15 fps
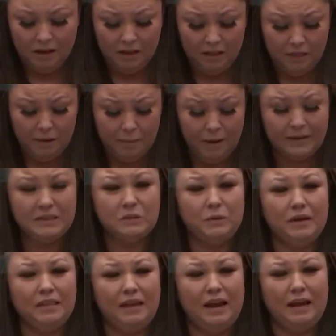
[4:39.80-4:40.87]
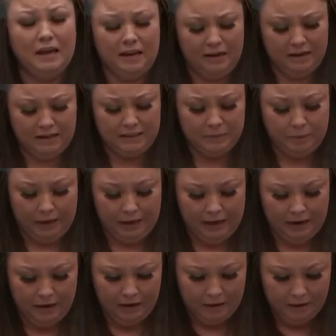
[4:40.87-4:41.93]
The best way that I can explain
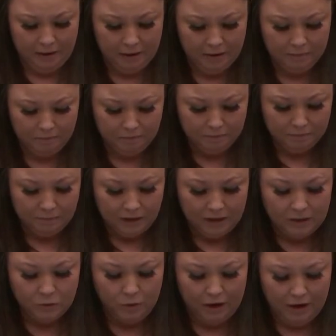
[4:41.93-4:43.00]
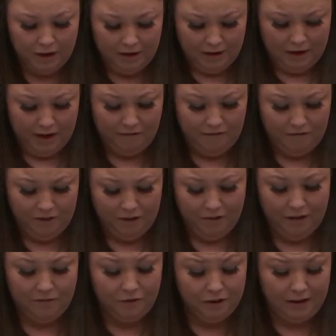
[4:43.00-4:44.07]
it is what I feel
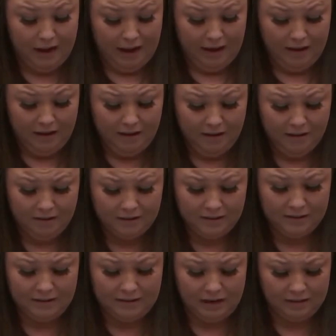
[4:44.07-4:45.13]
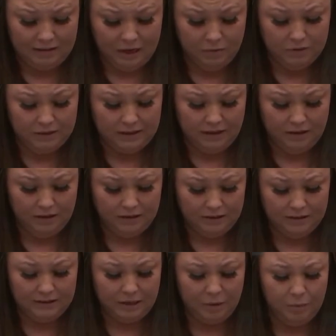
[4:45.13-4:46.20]
every day since Daunte was killed
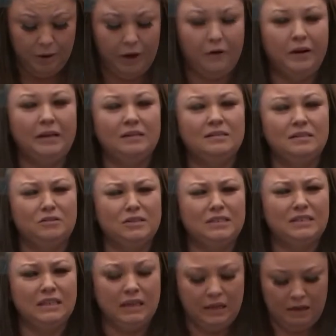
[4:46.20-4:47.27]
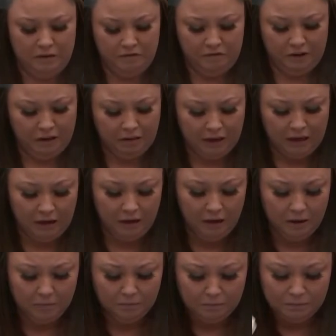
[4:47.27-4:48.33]
is comparing it to a sinking feeling
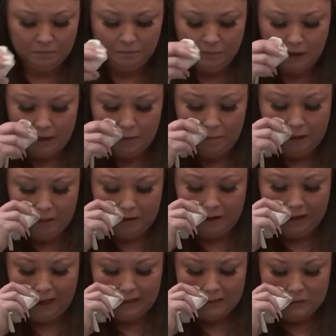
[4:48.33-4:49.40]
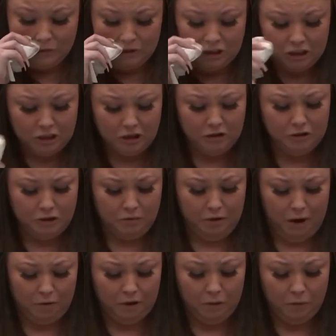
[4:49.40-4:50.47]
that a mother gets when she turns
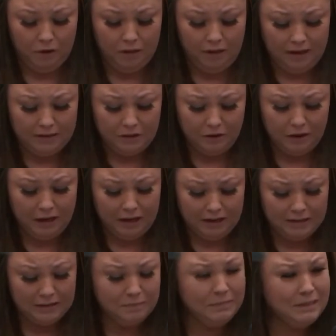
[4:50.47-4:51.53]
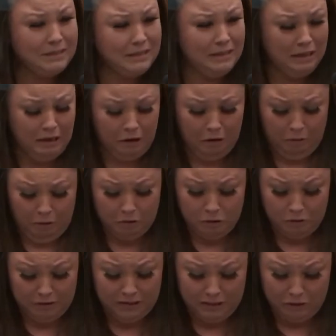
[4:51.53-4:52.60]
around and realizes her kid is missing in a
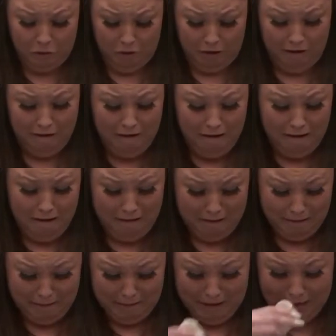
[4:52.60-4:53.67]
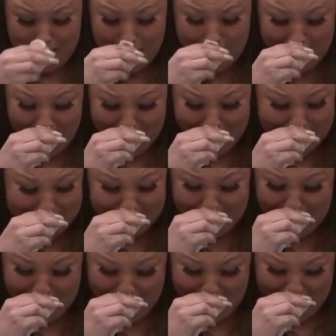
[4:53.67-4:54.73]
grocery store and you can't
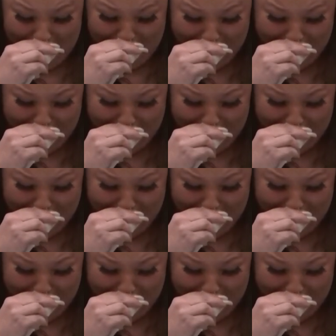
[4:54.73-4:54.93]
see him,